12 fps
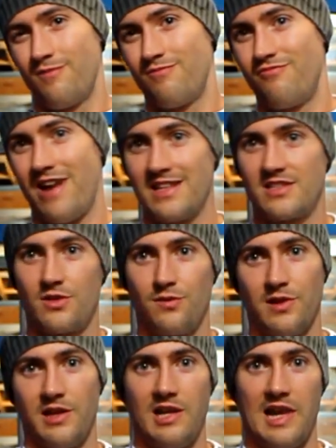
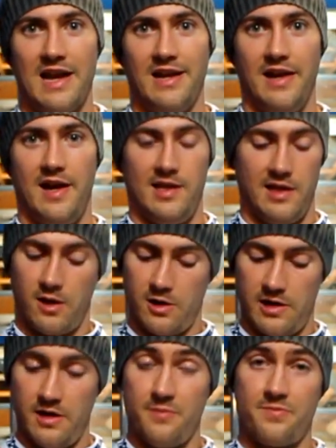relatively light nailing on
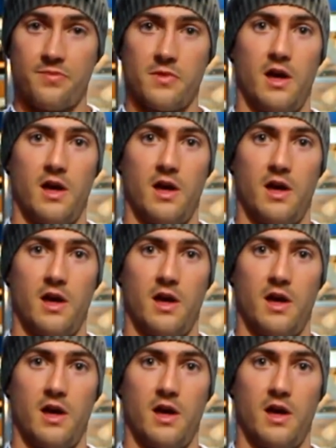it,